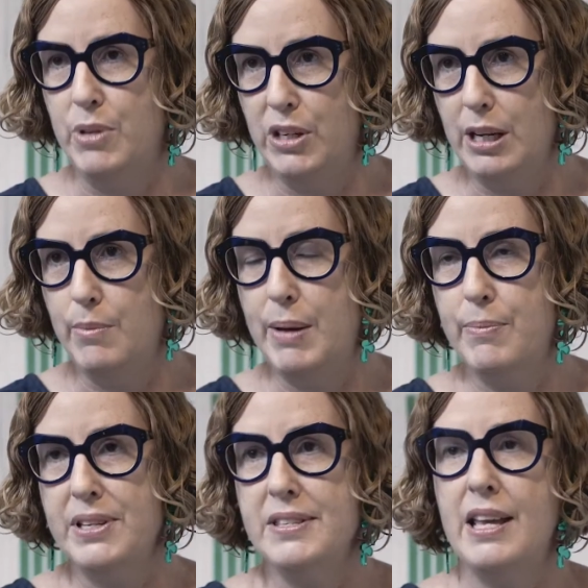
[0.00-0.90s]
community
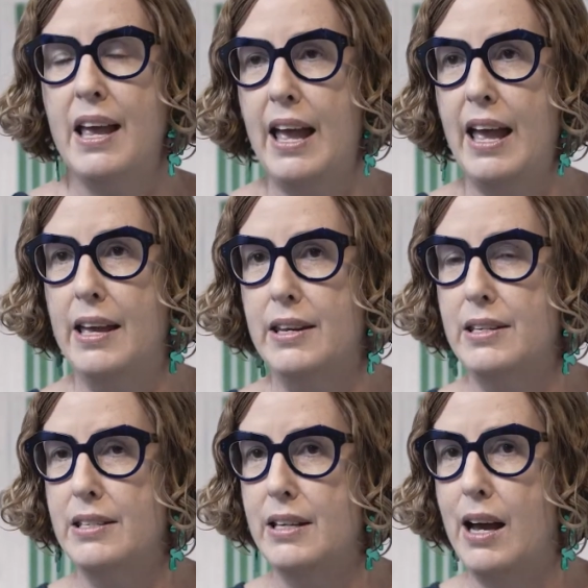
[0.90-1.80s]
members
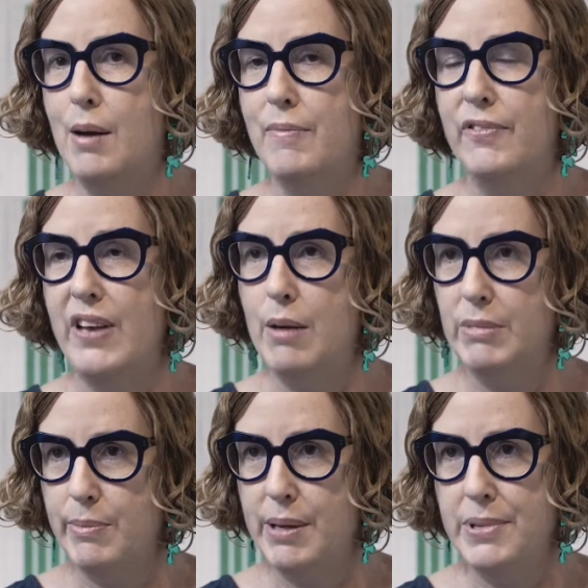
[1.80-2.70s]
and um,
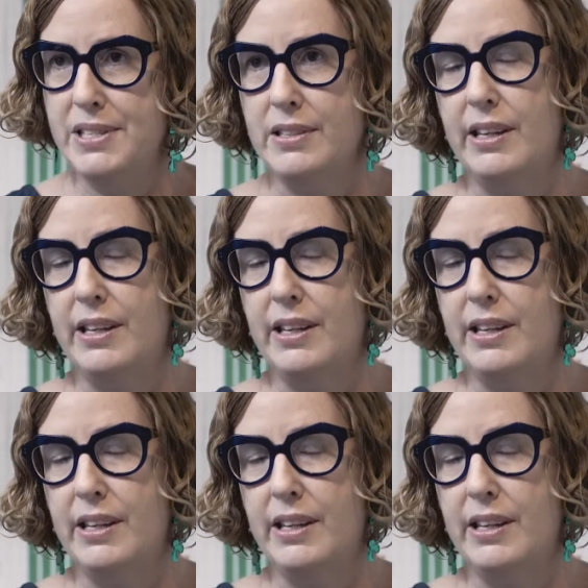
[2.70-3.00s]
family members,